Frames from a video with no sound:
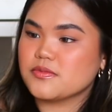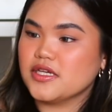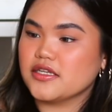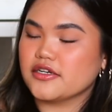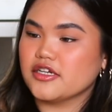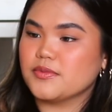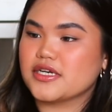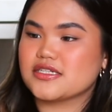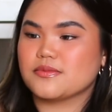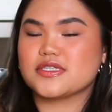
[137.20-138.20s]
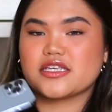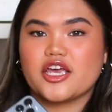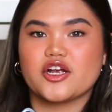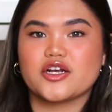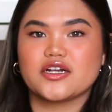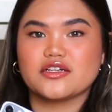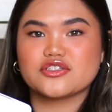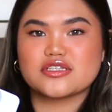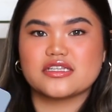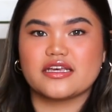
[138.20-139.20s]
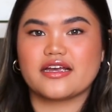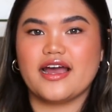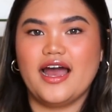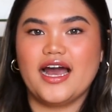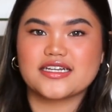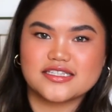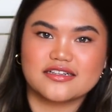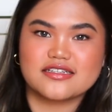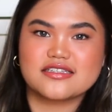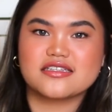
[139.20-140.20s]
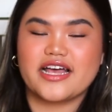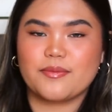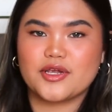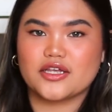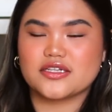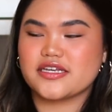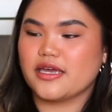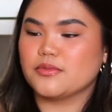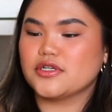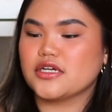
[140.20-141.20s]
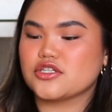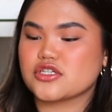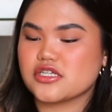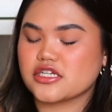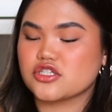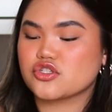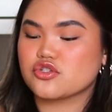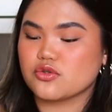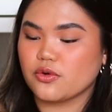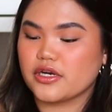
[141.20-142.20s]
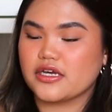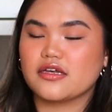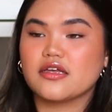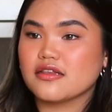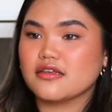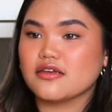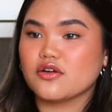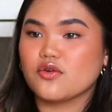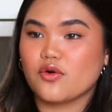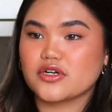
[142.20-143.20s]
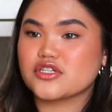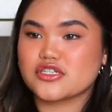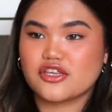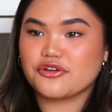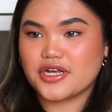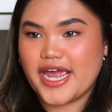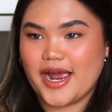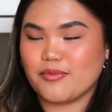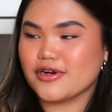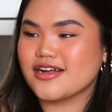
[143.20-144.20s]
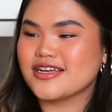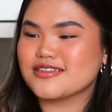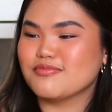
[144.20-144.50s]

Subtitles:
me a little because I'm scared I'll just like accidentally slam it on the table and just like destroy the gorgeous 3 cameras.